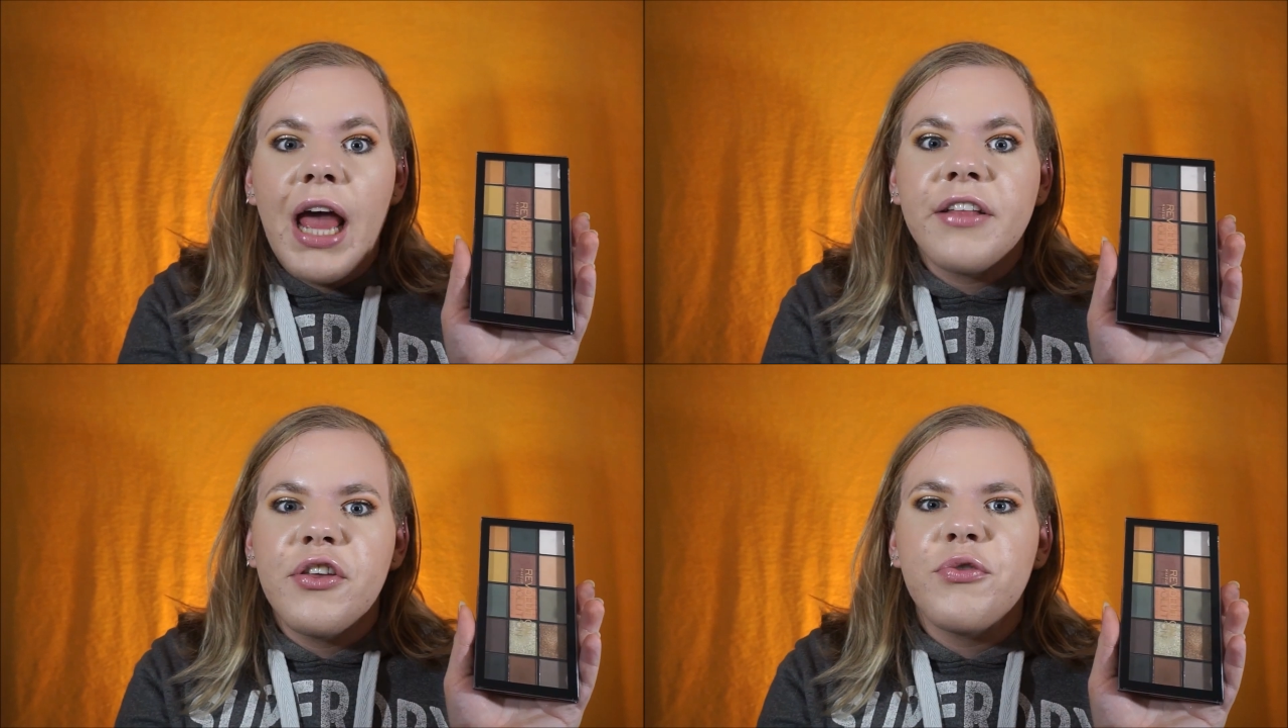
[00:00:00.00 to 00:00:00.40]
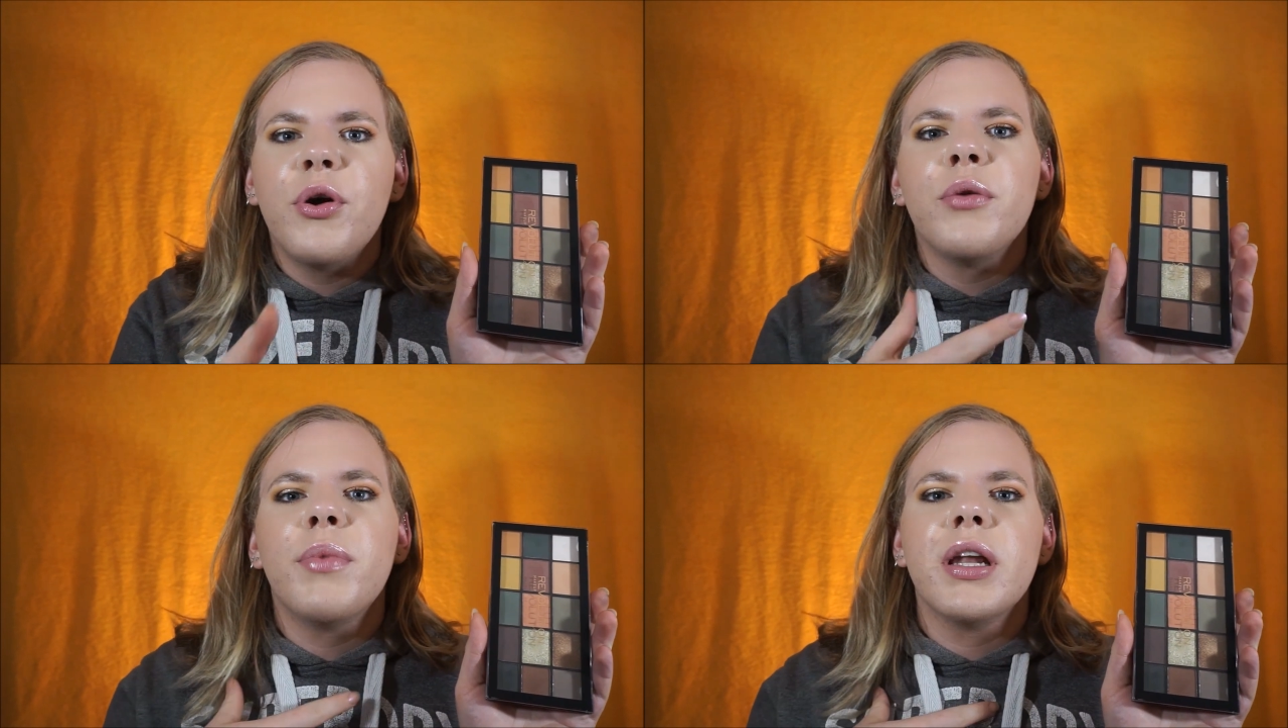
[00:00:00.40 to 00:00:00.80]
I like
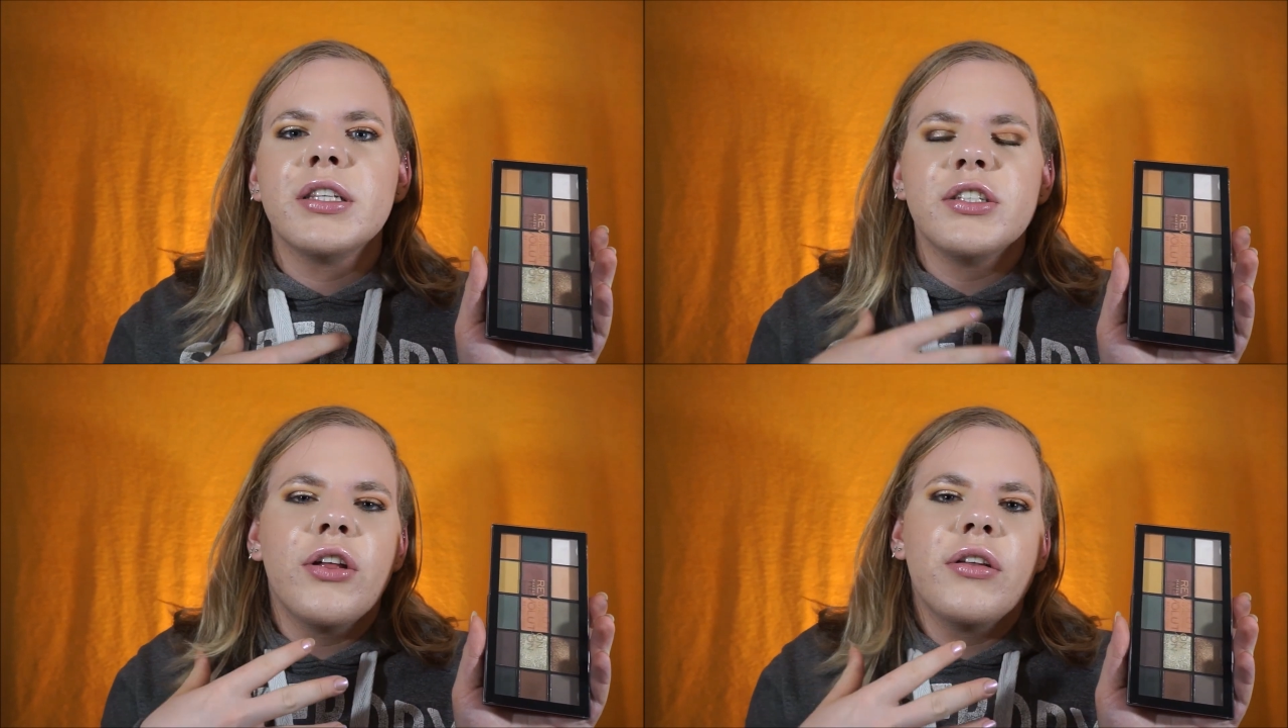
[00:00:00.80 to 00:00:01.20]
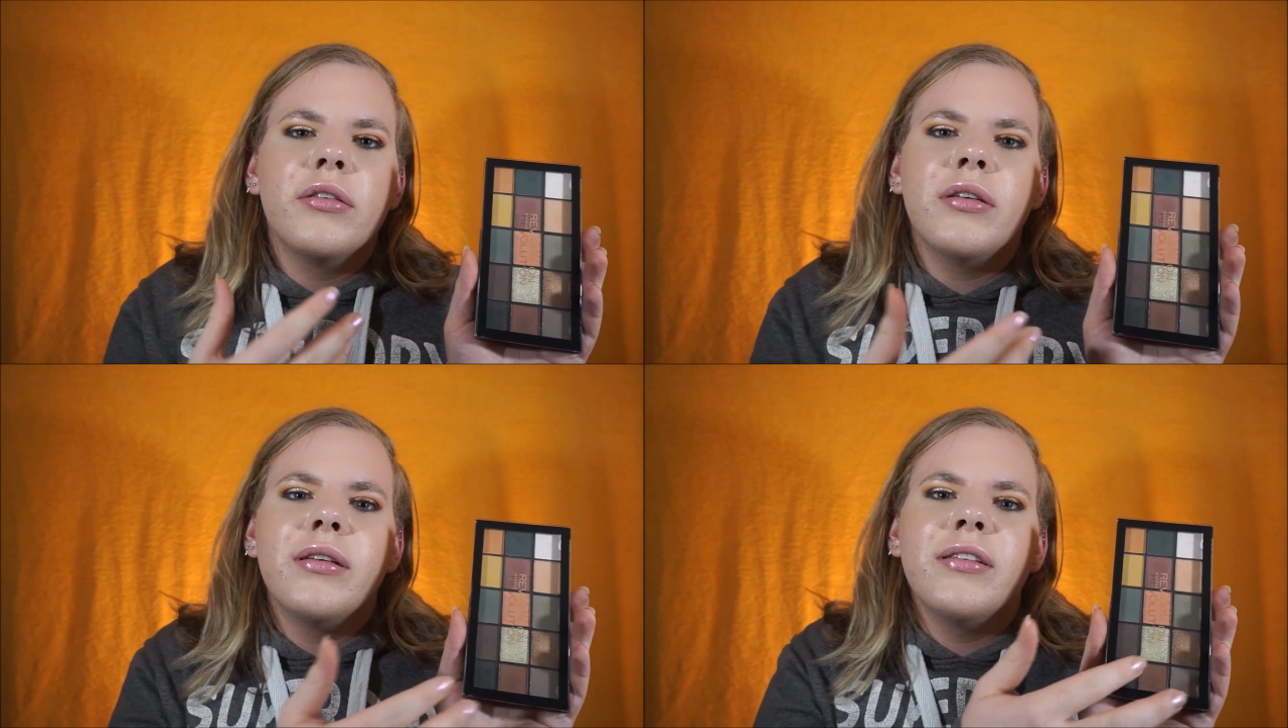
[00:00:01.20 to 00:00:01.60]
this one, but it's
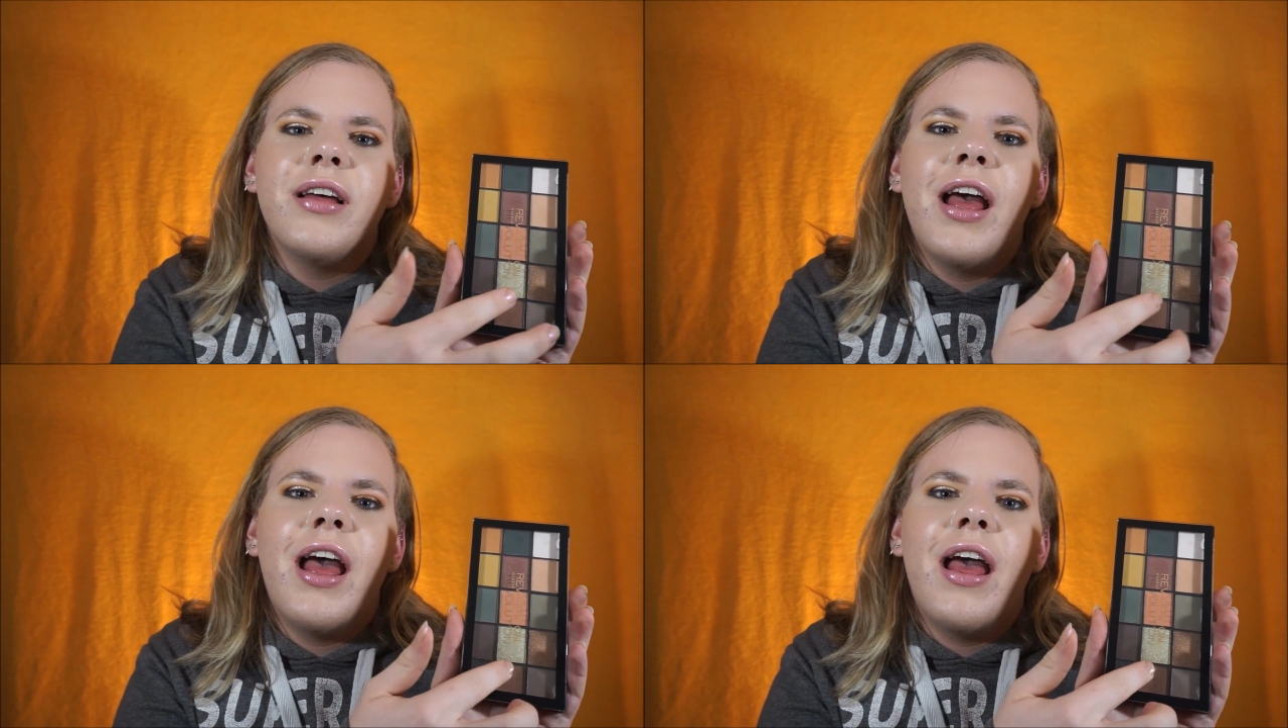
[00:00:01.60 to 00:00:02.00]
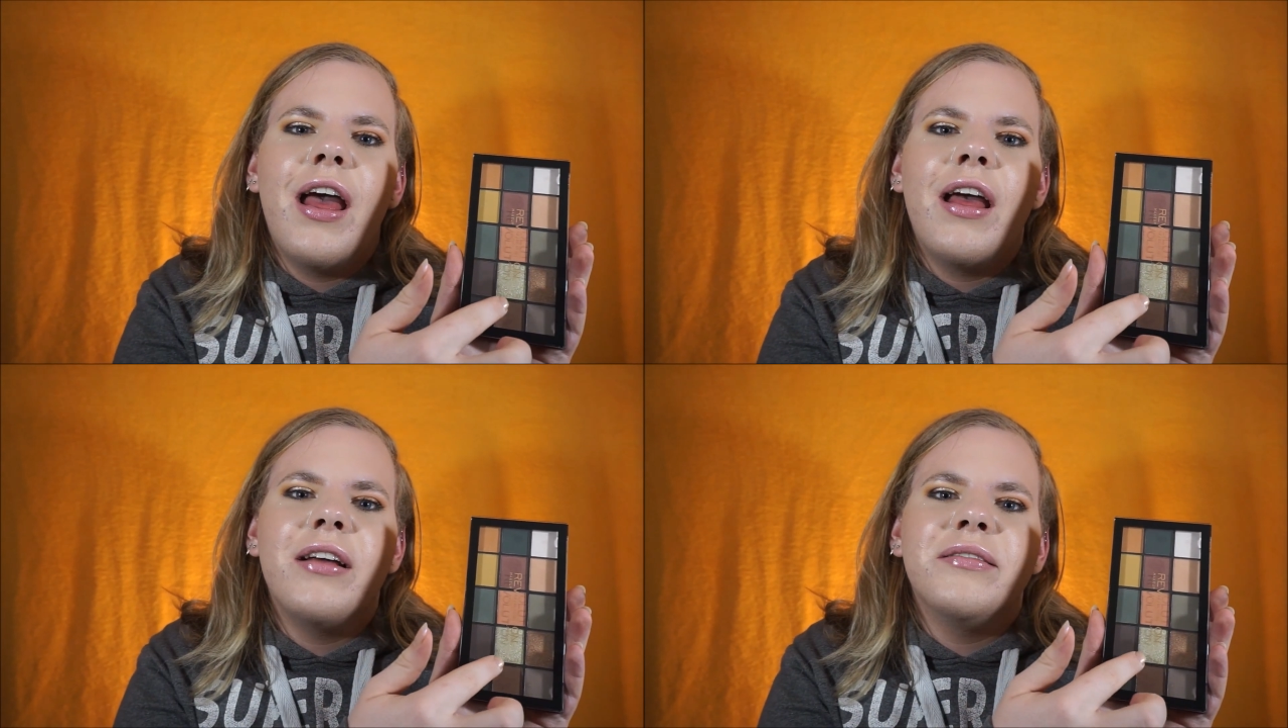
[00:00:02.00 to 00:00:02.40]
not
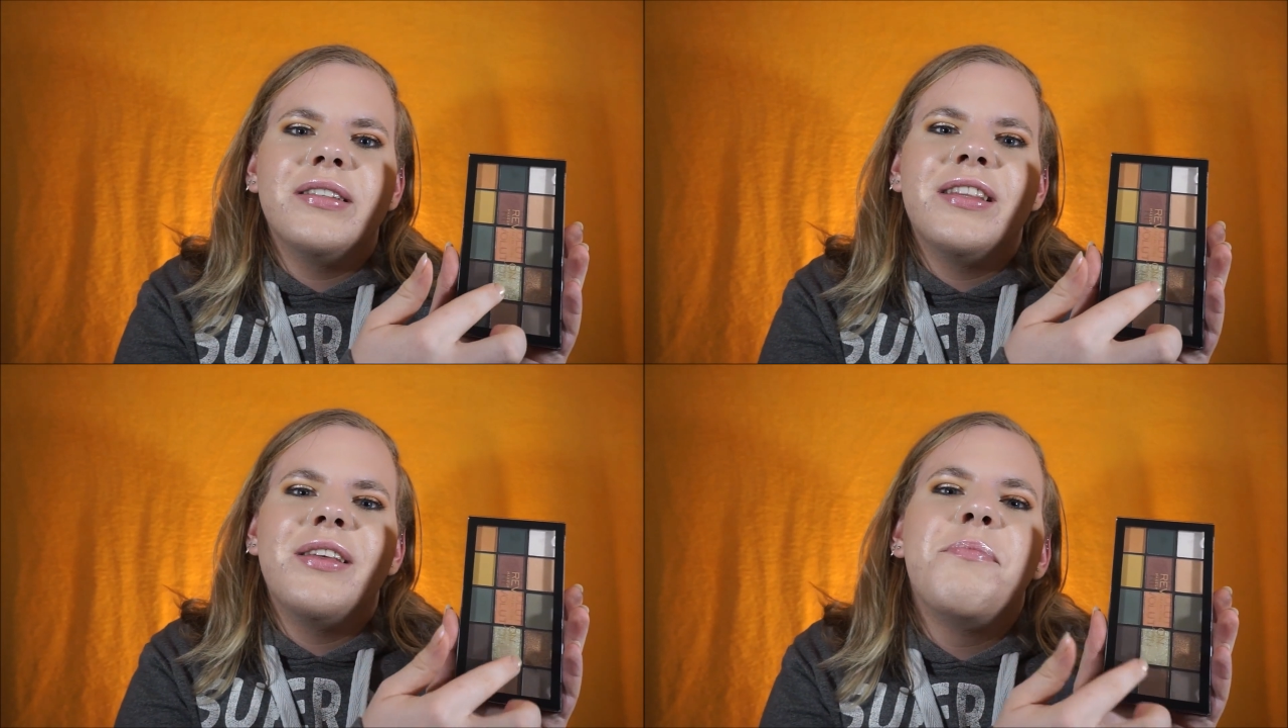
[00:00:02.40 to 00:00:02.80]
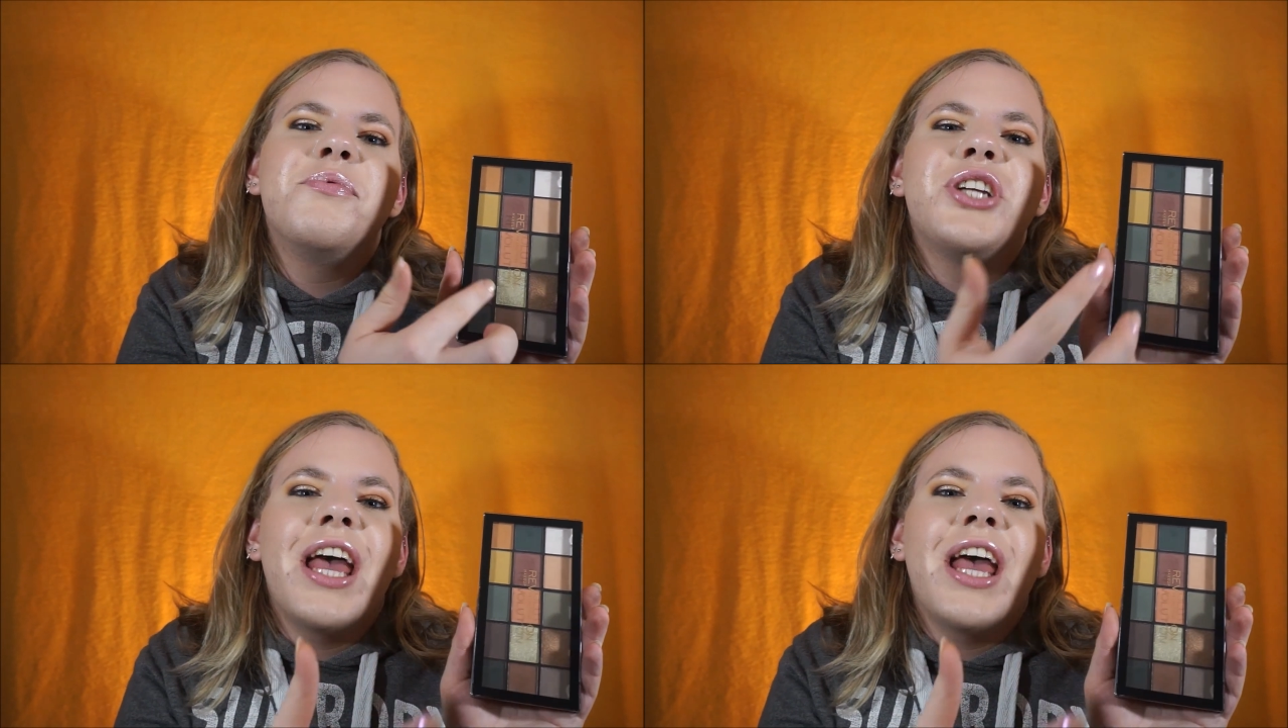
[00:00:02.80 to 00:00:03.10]
the